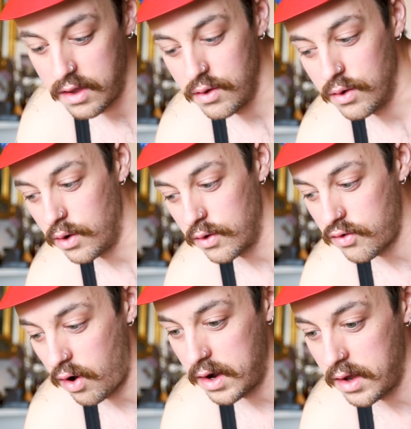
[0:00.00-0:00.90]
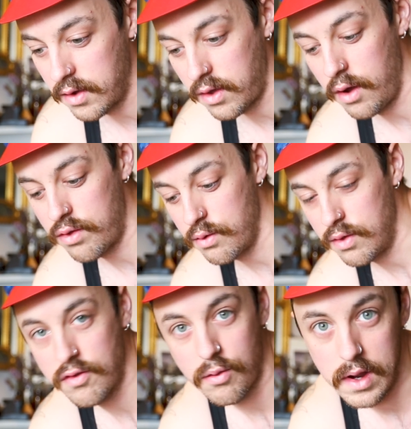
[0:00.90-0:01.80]
you're trying to go through
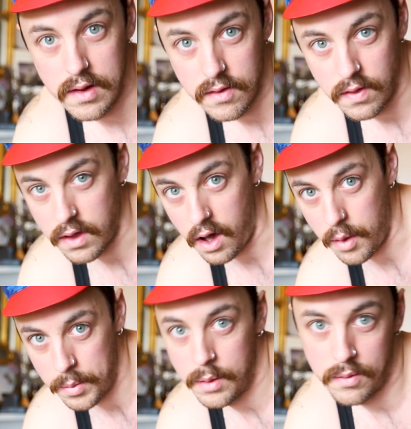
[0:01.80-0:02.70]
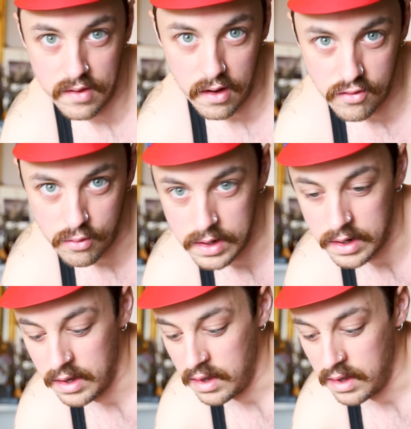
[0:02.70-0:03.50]
the screens. On the Garmin it was touchscreen